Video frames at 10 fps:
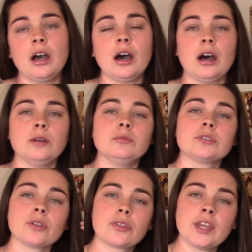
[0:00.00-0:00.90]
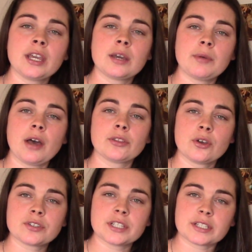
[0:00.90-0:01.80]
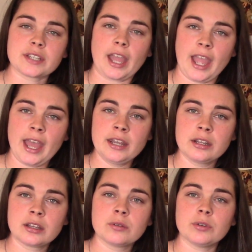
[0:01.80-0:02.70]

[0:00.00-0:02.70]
So think about those things ahead.